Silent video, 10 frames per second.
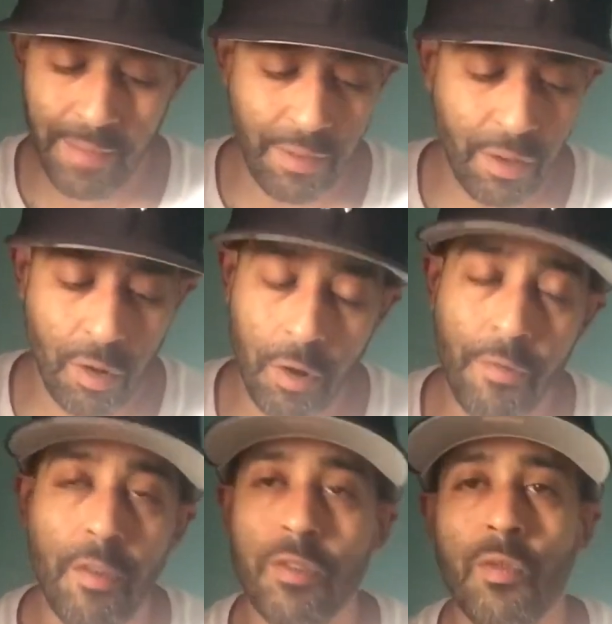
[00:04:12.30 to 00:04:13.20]
The
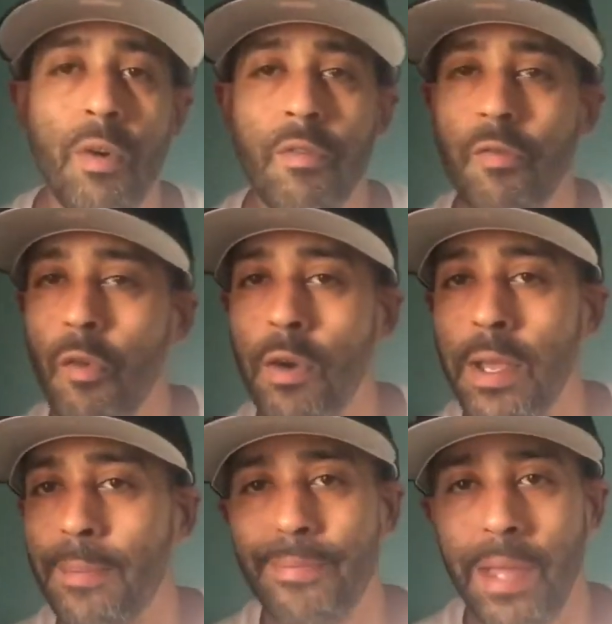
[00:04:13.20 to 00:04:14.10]
chlorophylls are
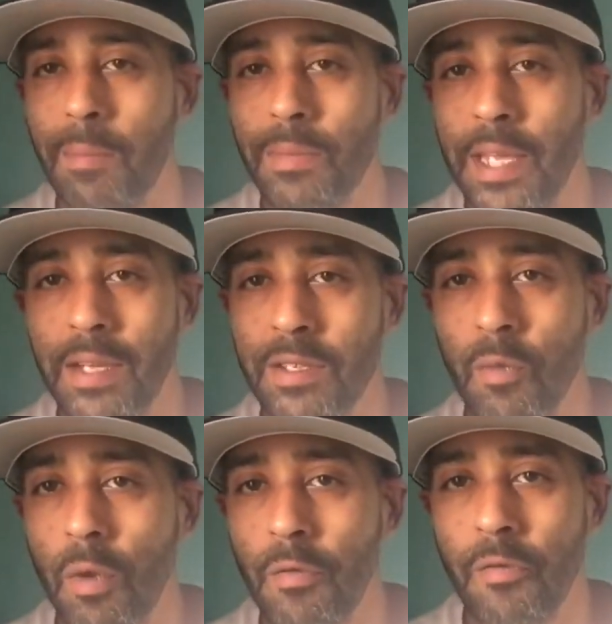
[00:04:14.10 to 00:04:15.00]
140. I'm guessing
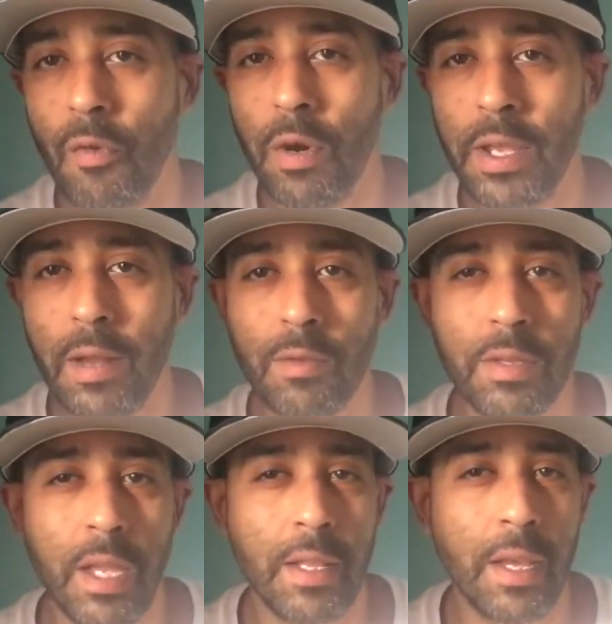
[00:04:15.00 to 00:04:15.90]
140. I
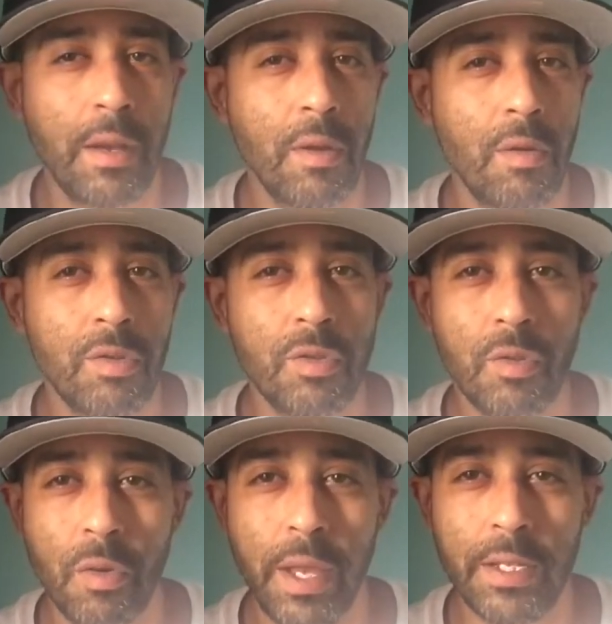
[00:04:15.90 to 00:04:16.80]
don't think they're gonna go too
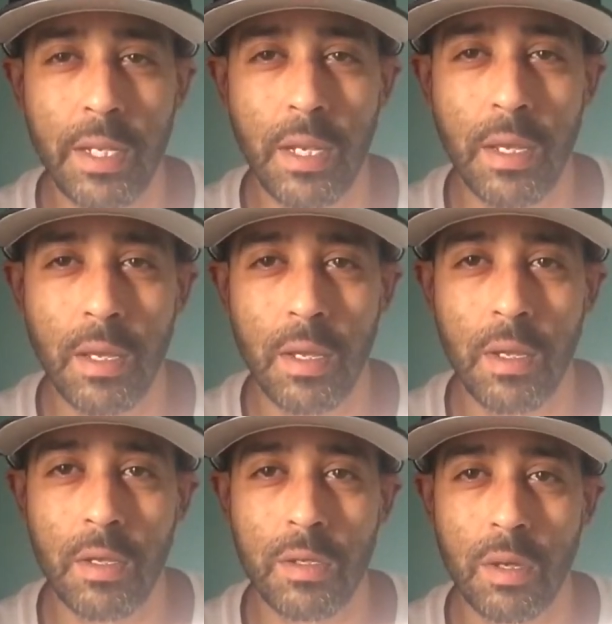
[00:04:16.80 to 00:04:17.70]
crazy.
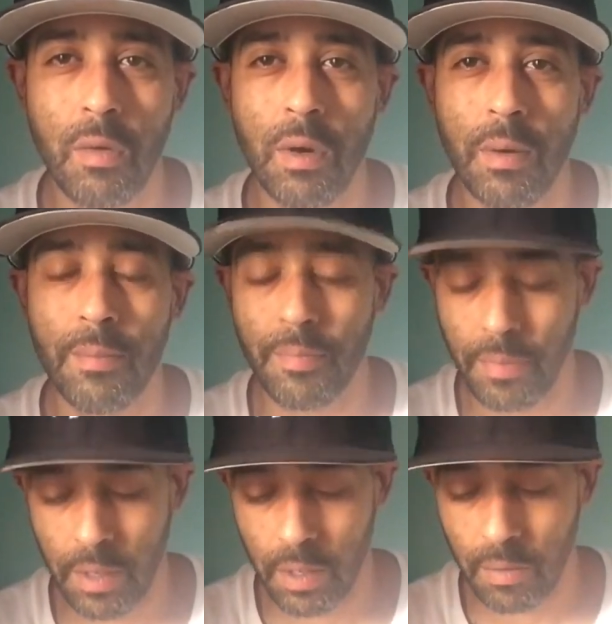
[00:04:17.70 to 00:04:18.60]
So um,
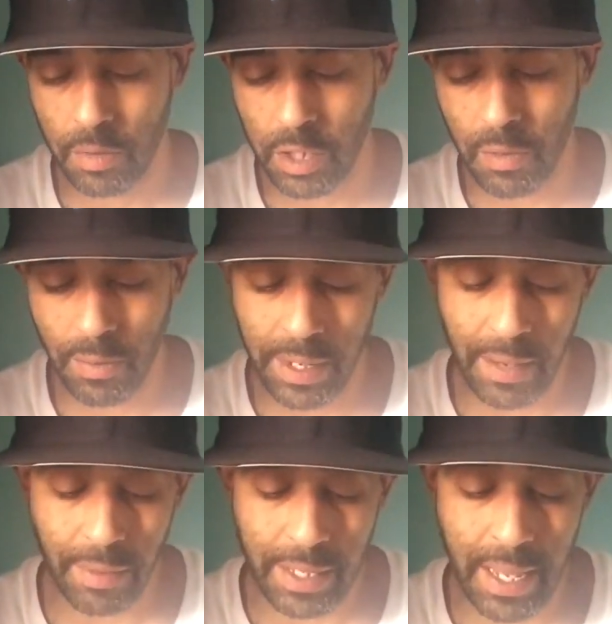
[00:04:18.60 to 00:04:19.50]
we'll see what we
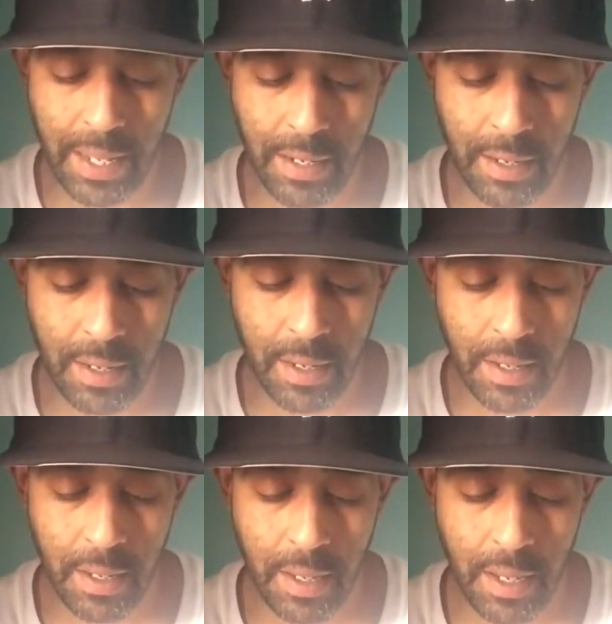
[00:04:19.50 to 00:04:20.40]
get with that.
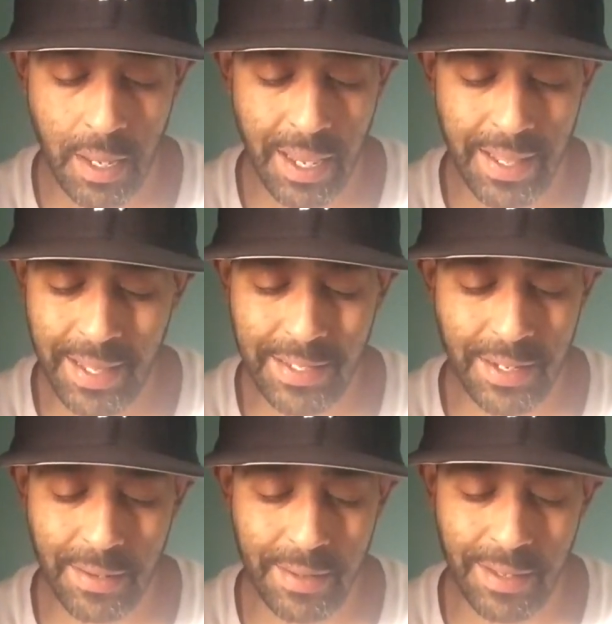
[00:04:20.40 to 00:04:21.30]
And that's
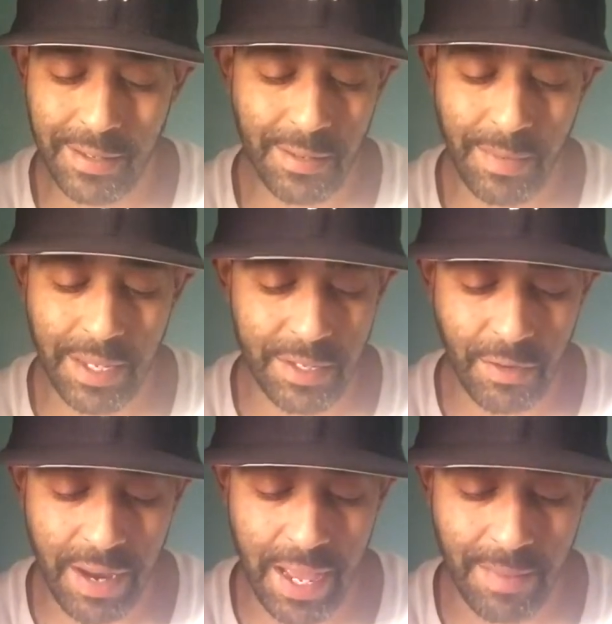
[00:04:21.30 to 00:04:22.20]
gonna that's gonna be easy
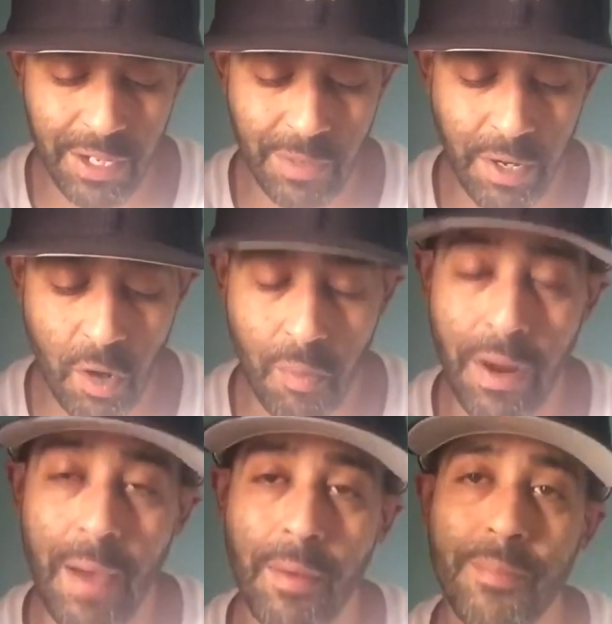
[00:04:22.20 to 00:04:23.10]
grab. That should be no
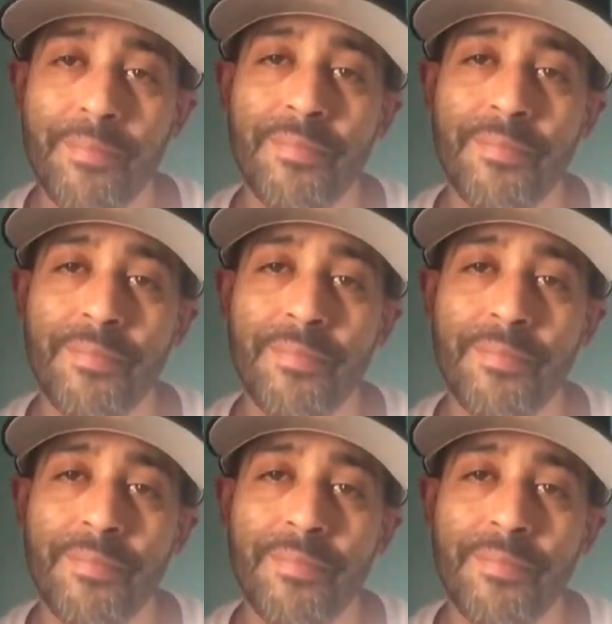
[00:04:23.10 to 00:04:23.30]
problem.